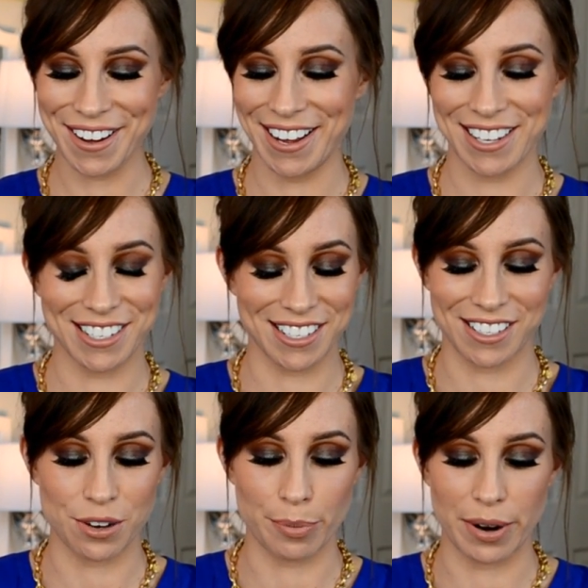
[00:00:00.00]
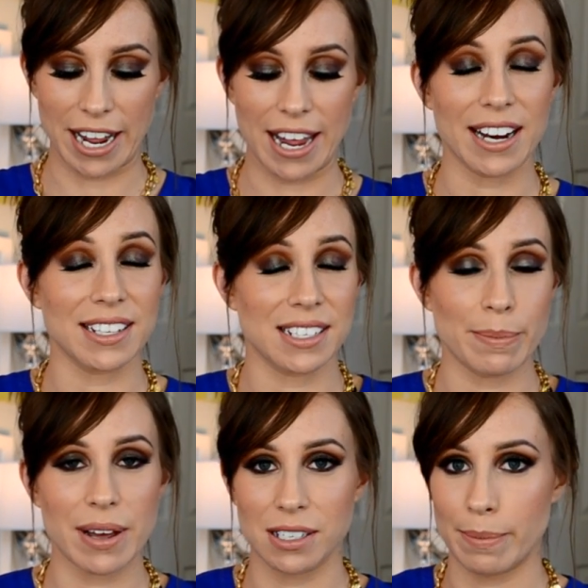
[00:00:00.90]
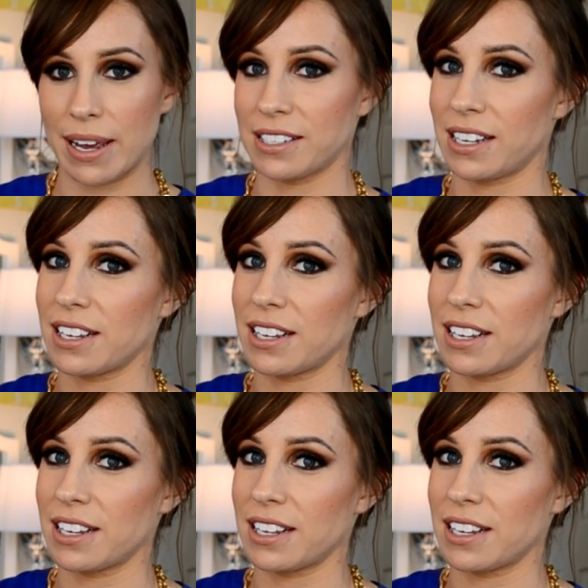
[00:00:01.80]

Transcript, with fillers: it's just so pretty, and it smells amazing.